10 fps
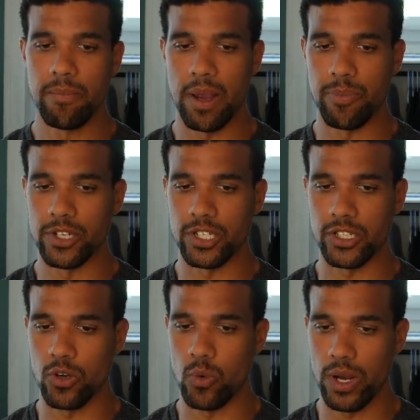My projects
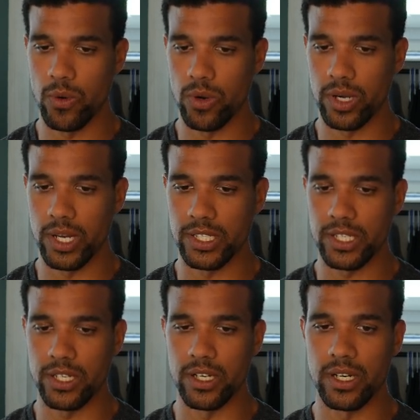are quite organized
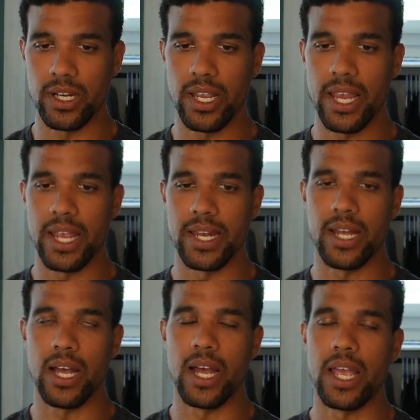here, and
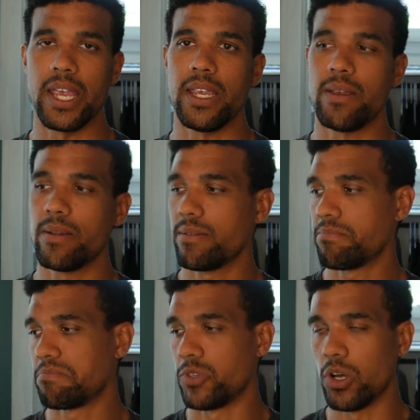I
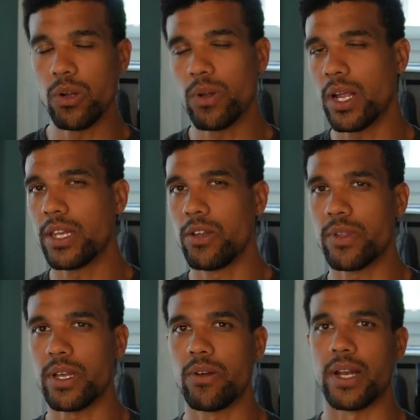don't know what I'd do
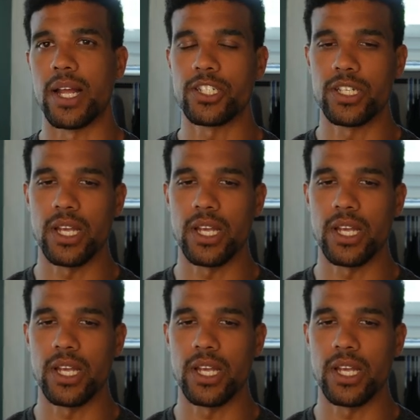without it, actually.